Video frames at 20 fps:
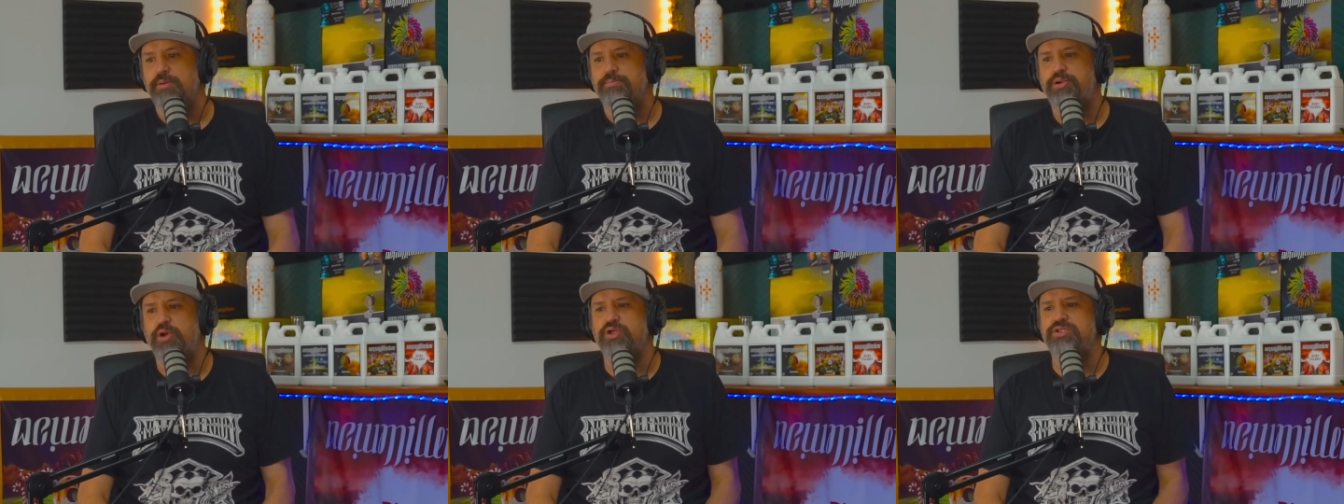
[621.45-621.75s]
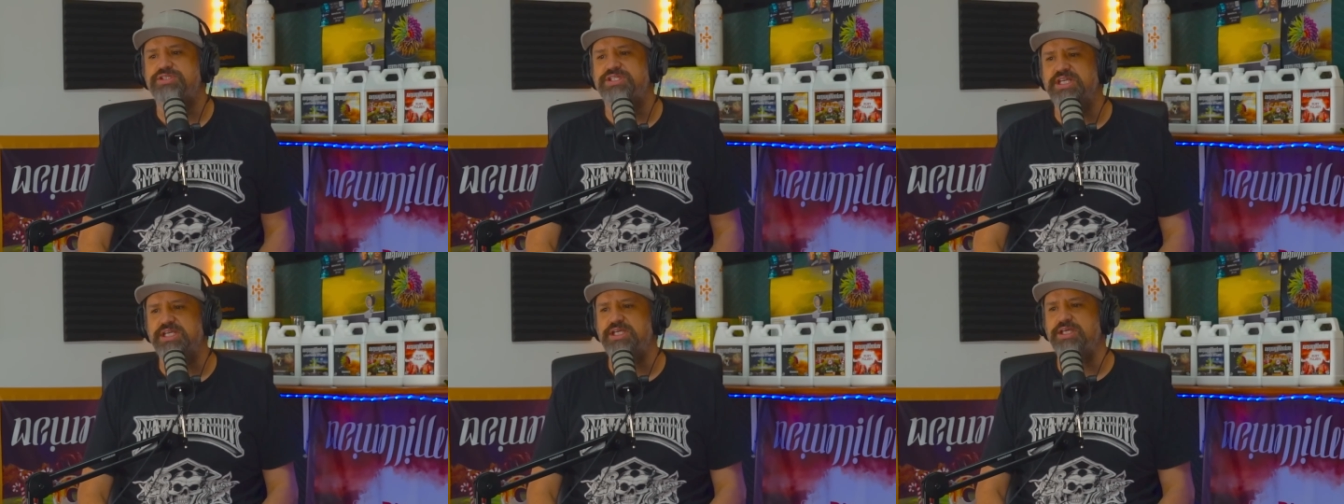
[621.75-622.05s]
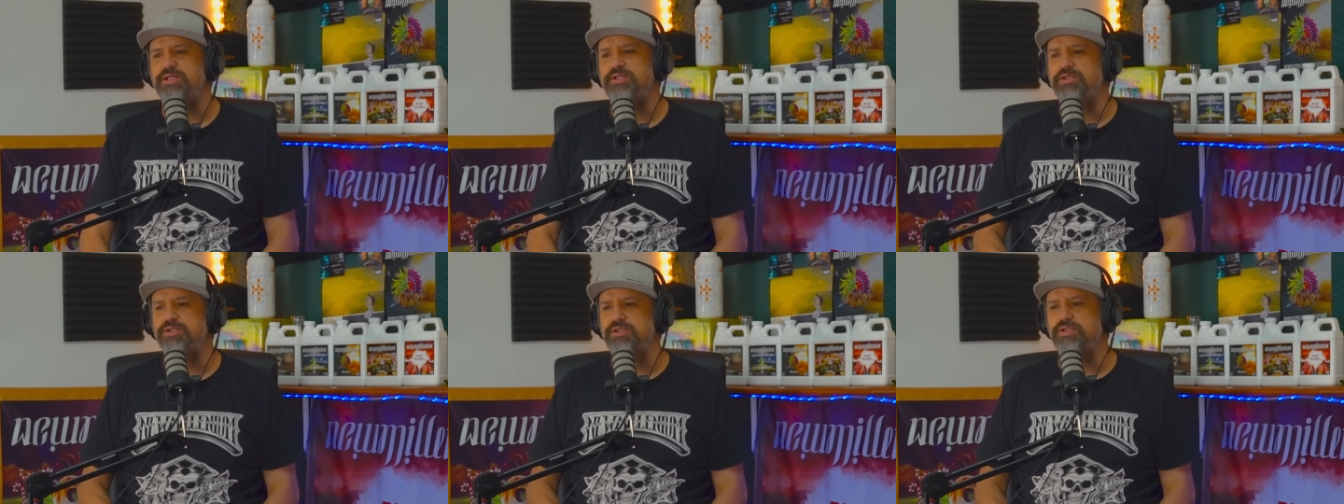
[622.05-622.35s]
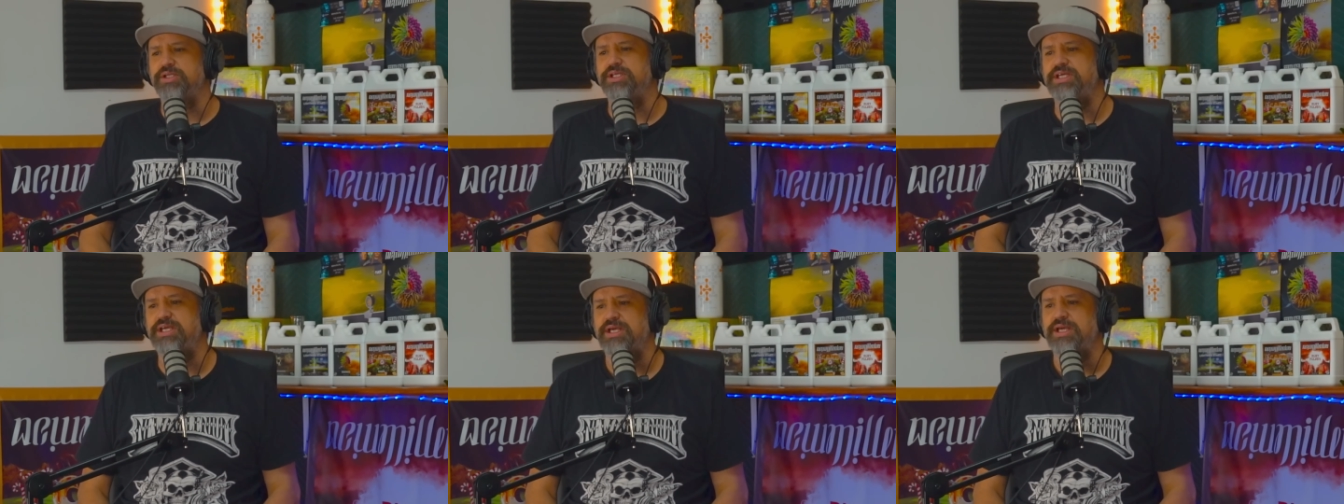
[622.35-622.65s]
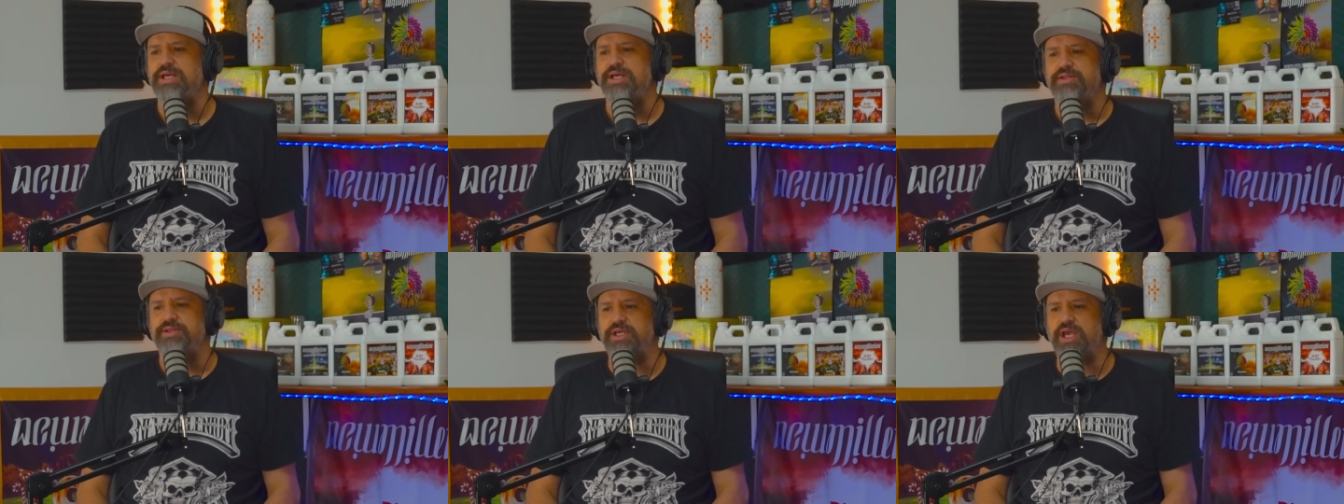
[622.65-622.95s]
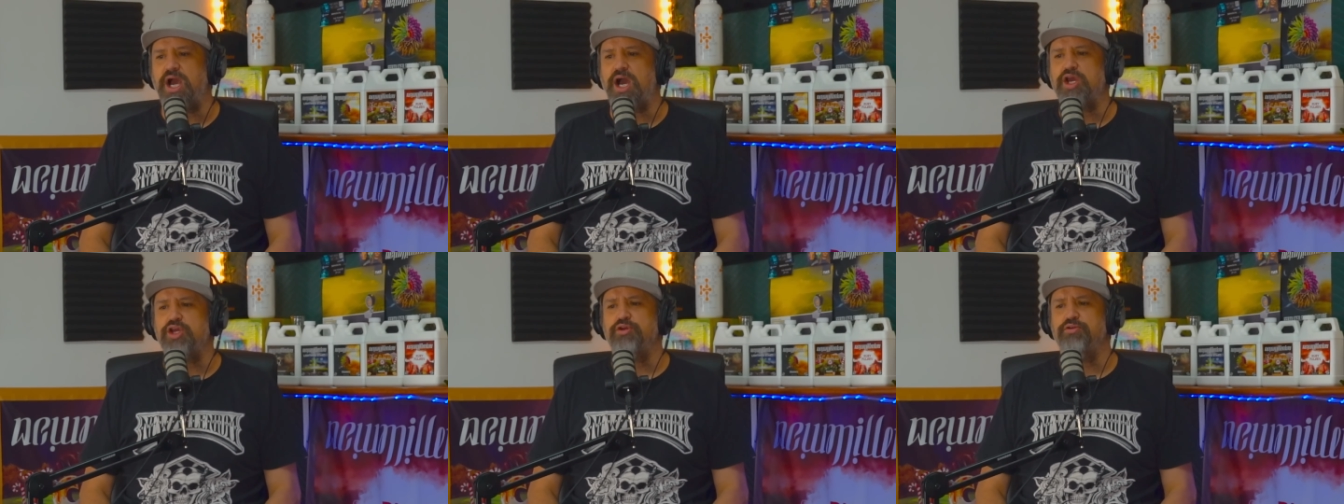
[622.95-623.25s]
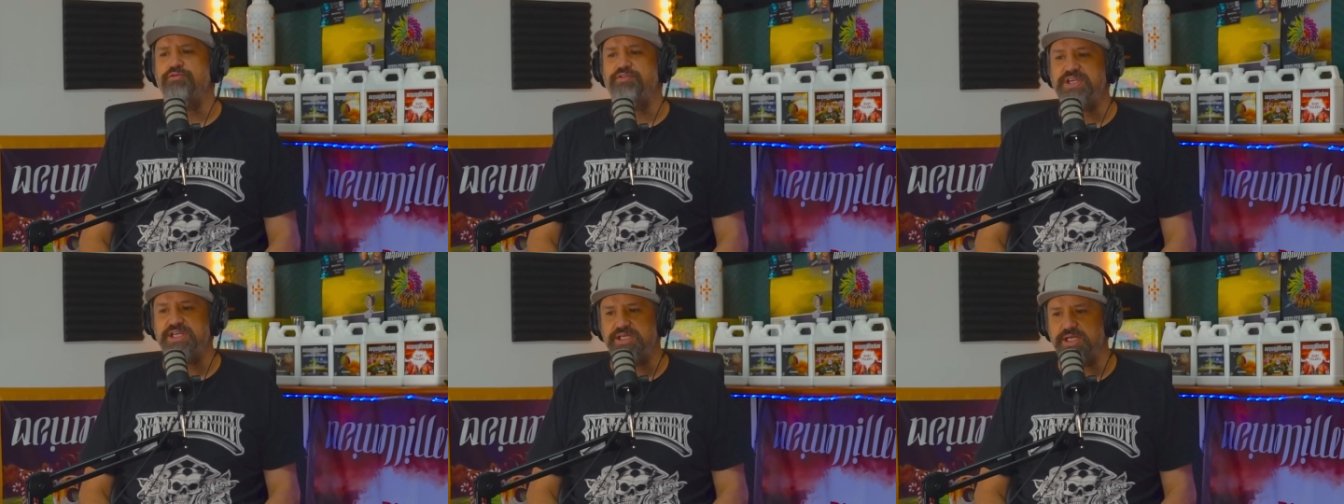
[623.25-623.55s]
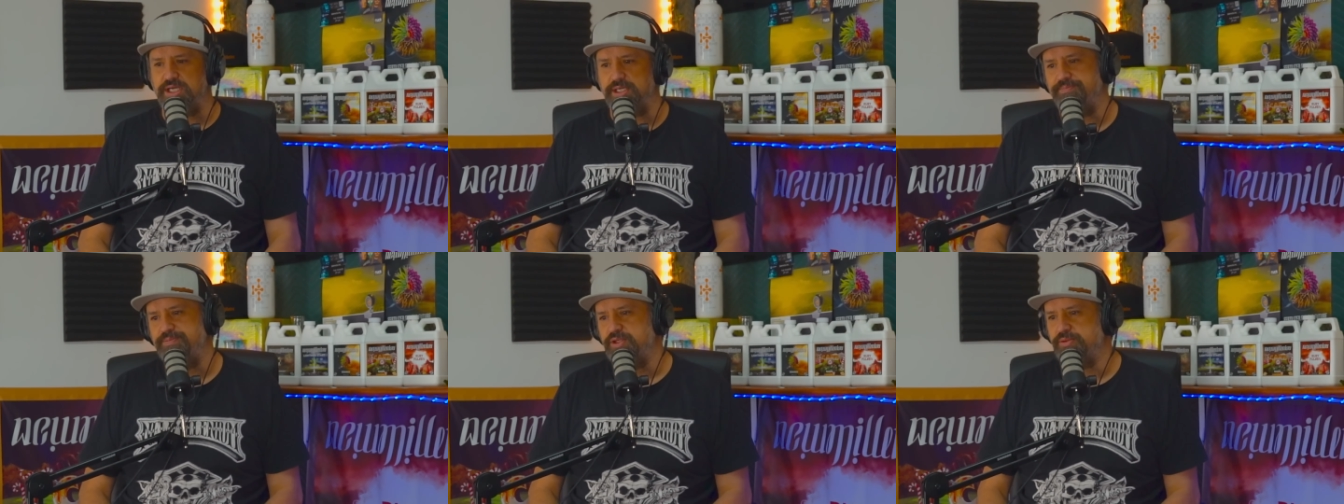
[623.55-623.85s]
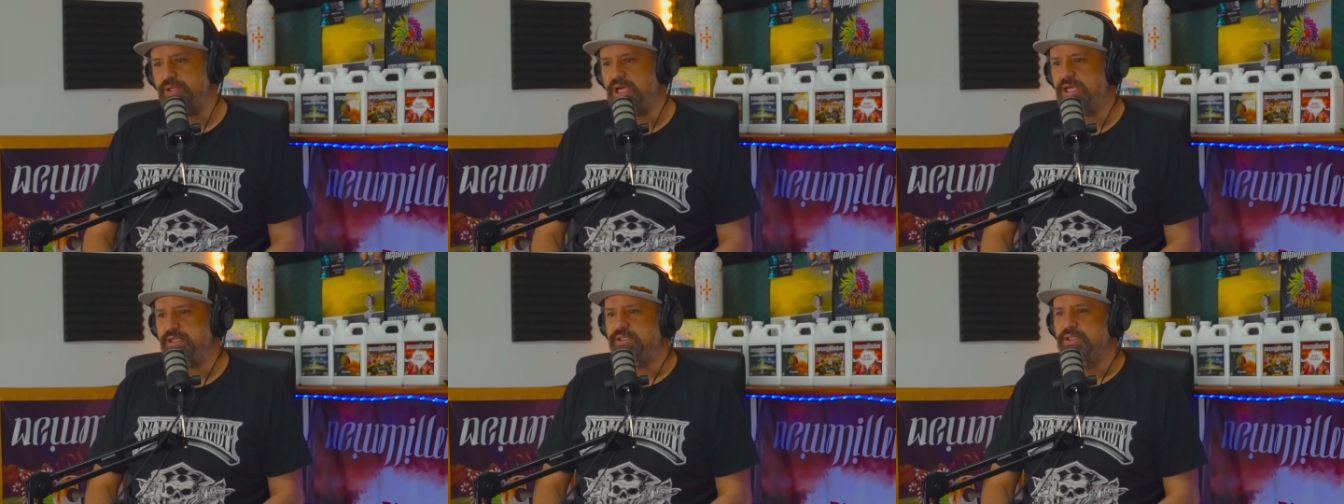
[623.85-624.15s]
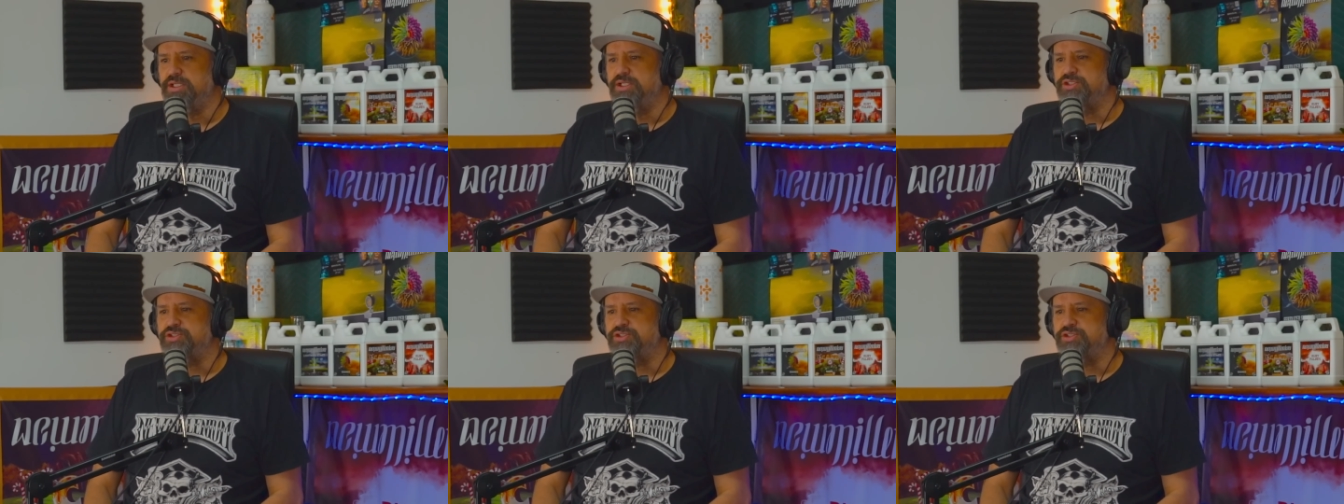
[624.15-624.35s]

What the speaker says: particularly the Ayurveda, right?